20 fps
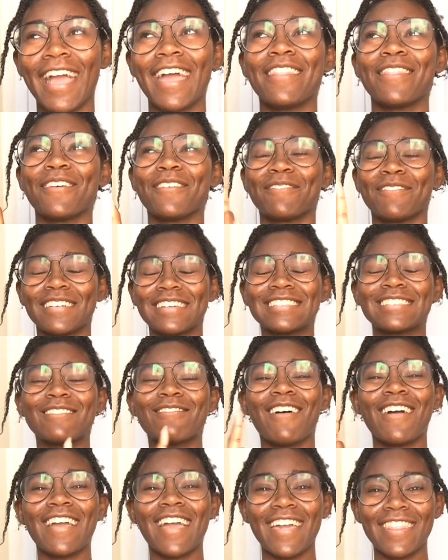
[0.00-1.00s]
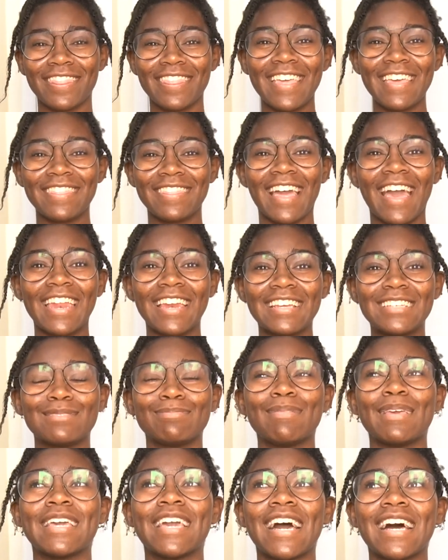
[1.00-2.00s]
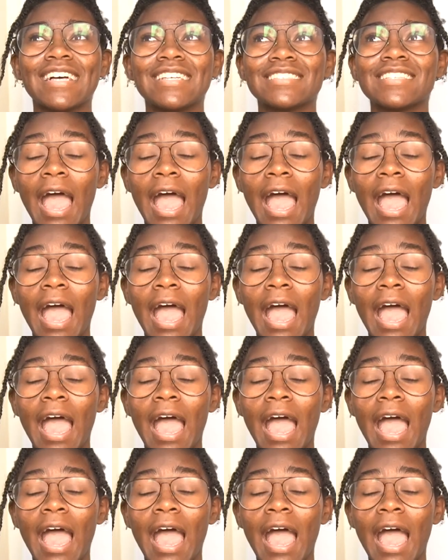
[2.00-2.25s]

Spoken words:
and the reason why I think that is because